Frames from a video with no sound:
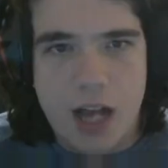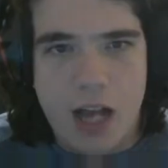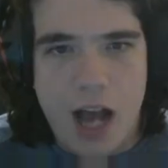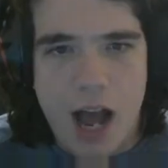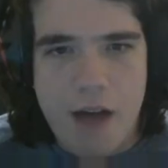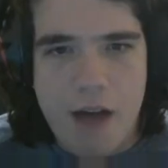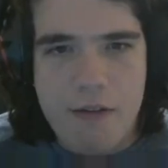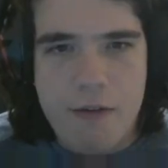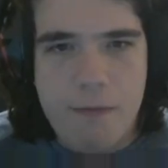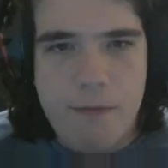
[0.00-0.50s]

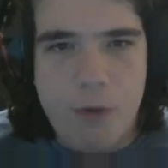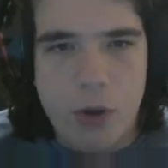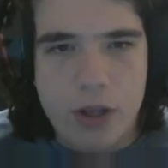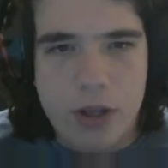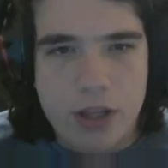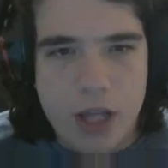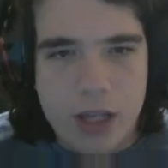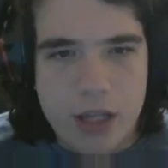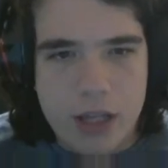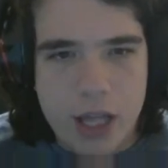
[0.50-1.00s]
I haven't
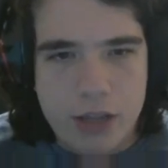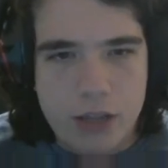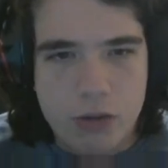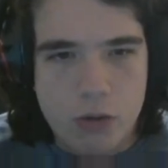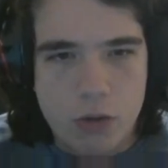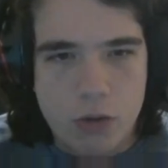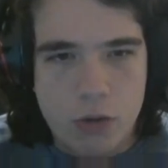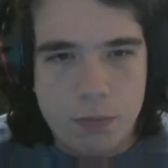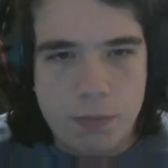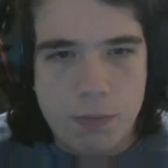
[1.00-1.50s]
fully thought that
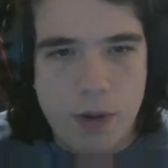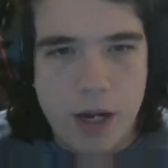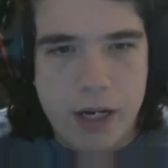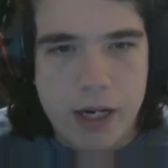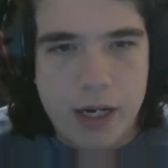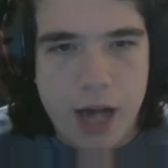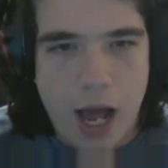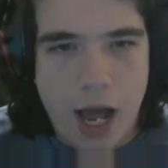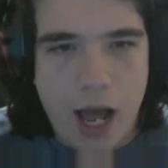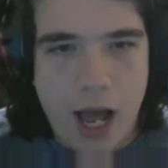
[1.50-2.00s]
through,
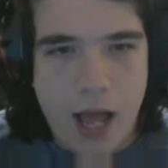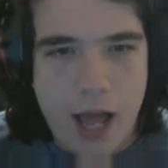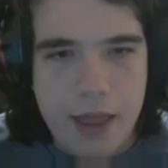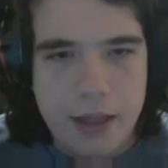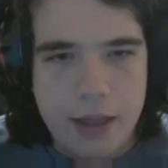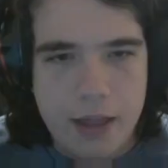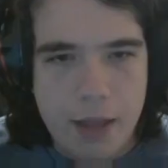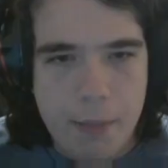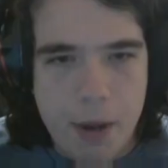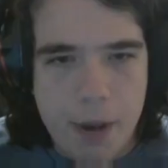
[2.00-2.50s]
but I
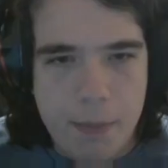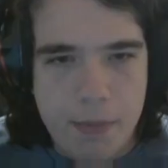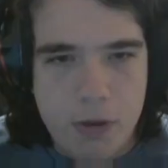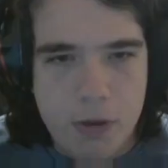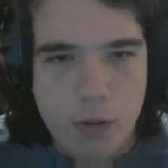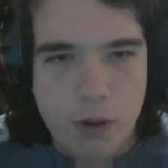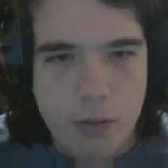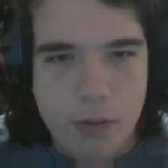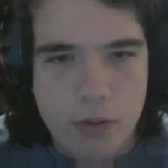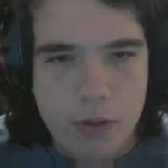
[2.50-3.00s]
think that might be
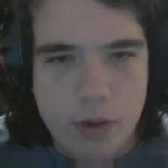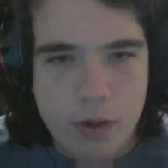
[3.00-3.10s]
the way we do